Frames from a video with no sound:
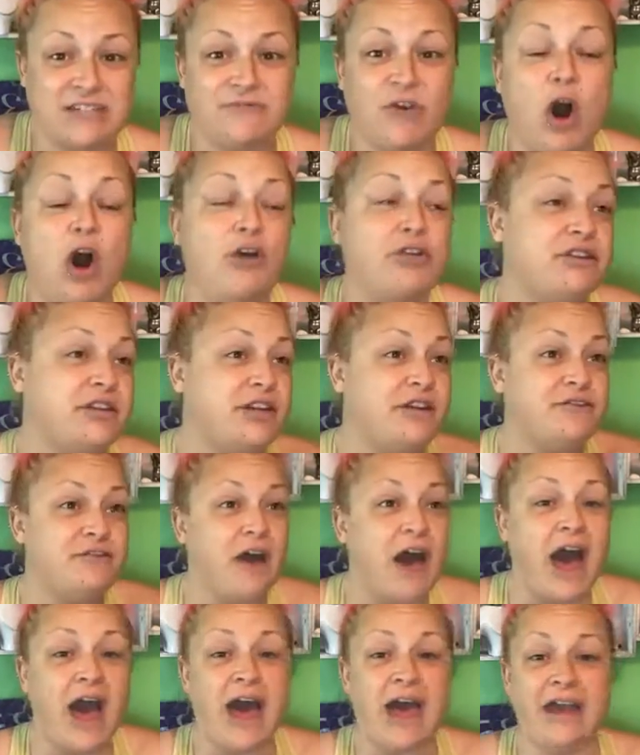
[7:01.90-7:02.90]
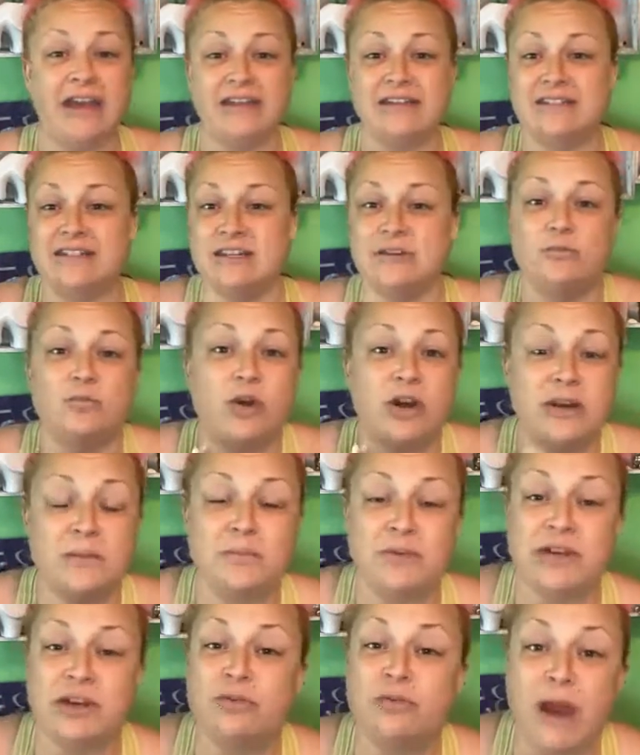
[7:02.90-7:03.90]
fault. If I didn't want to
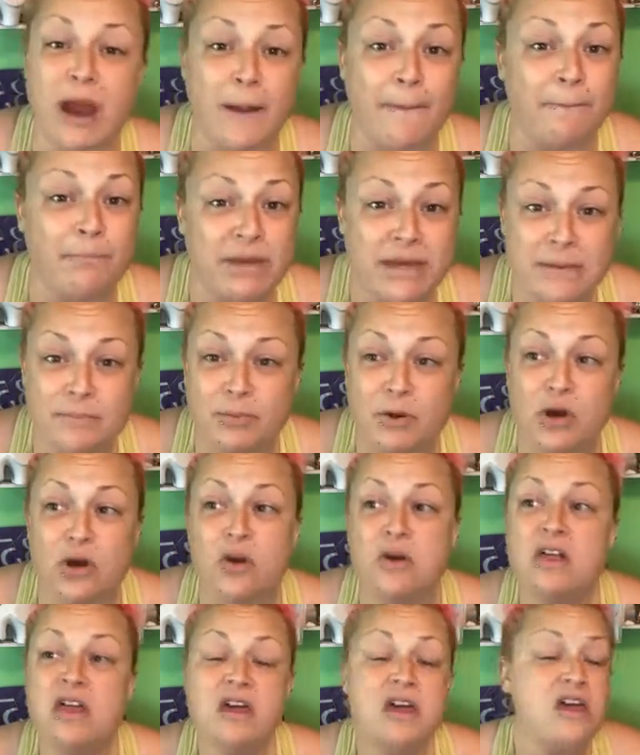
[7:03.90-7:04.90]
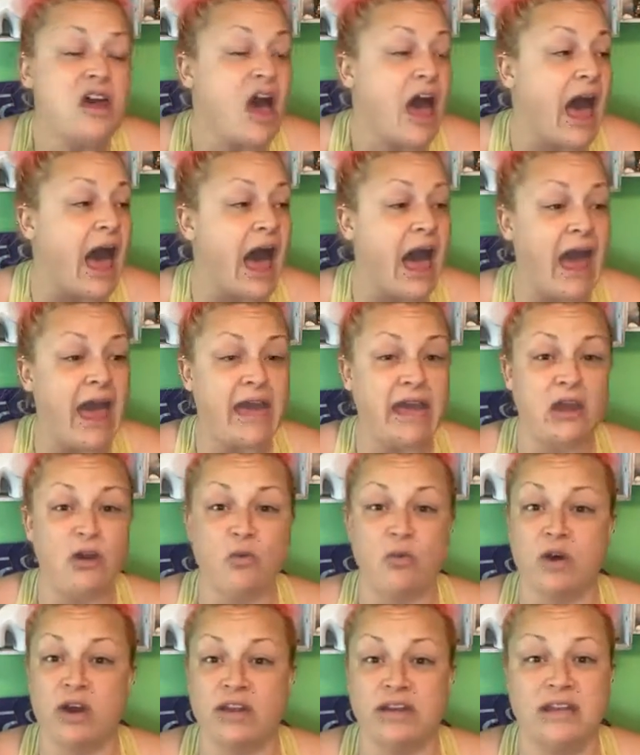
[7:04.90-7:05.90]
be around people, I
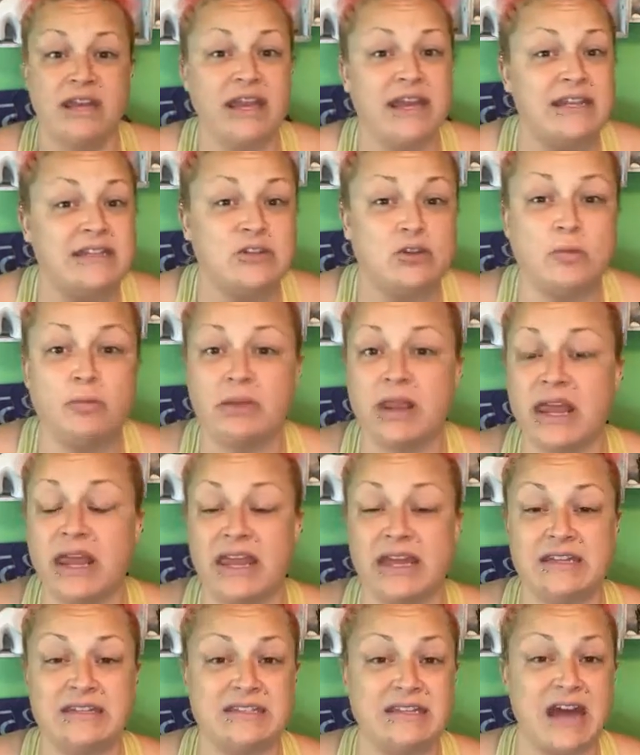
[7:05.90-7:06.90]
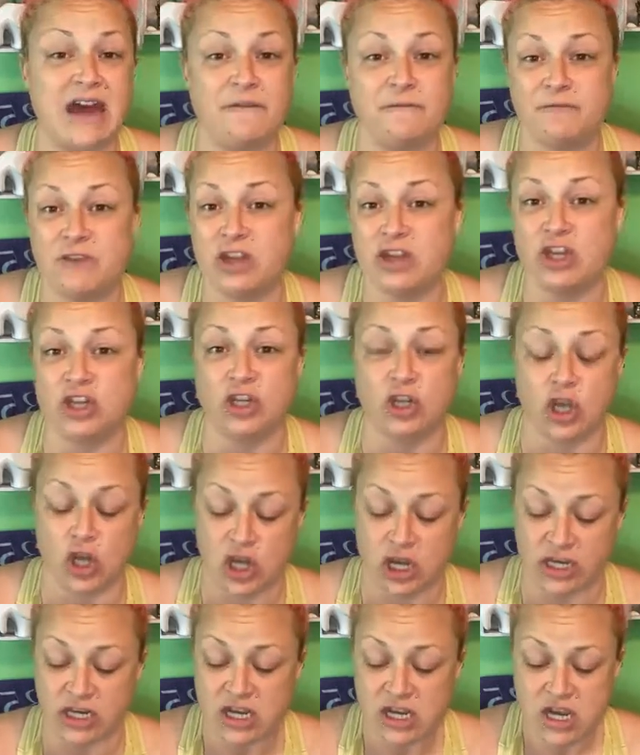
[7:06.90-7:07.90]
would cancel plans, not feeling
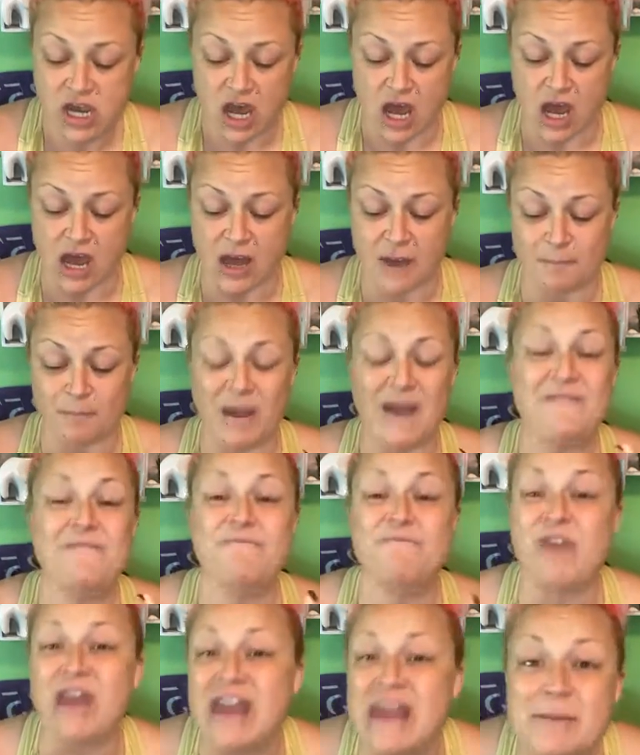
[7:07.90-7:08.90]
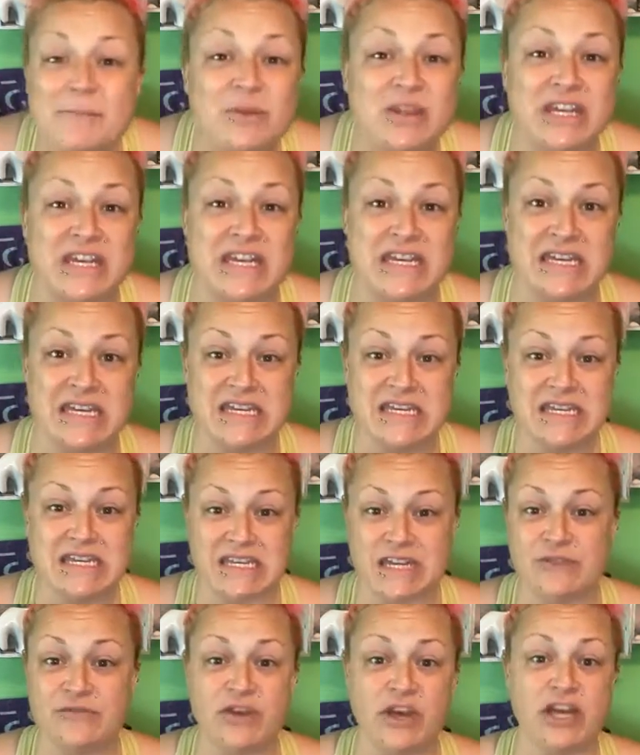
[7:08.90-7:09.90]
good. My family
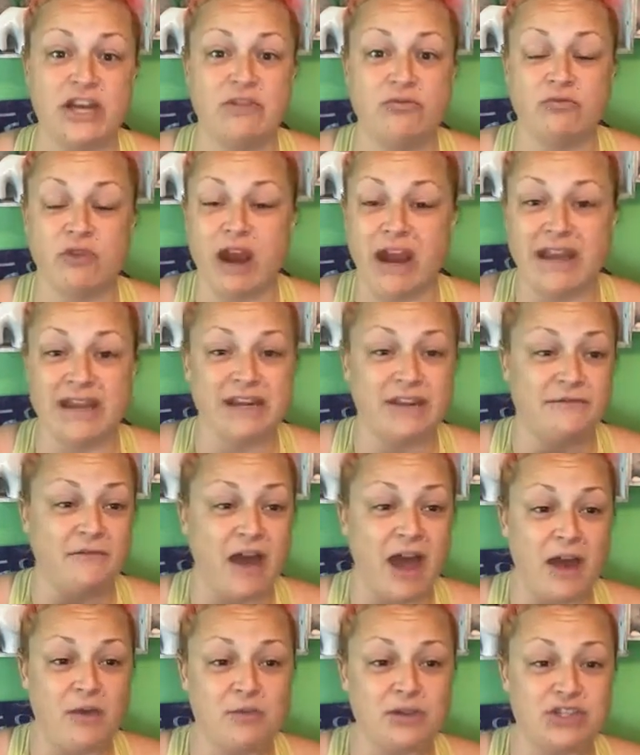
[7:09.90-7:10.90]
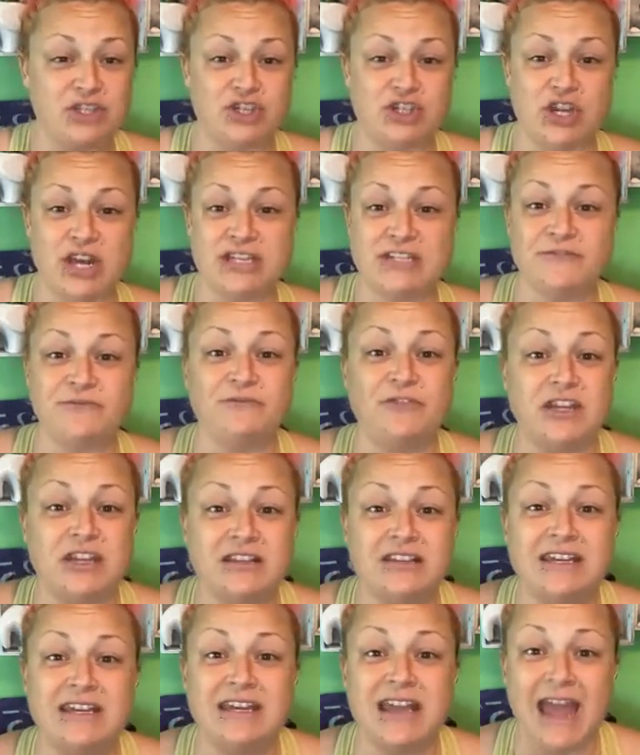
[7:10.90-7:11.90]
even, right? If I was just
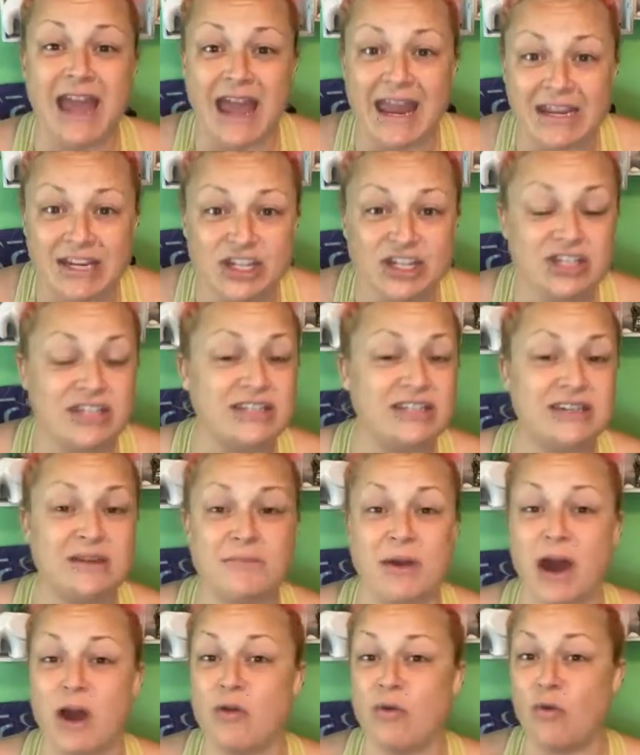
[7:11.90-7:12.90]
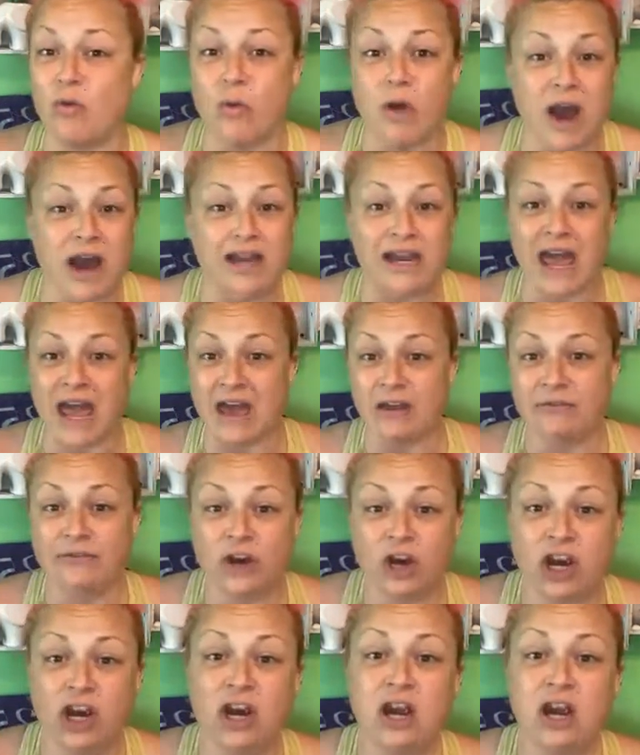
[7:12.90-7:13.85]
feeling anxious about whatever,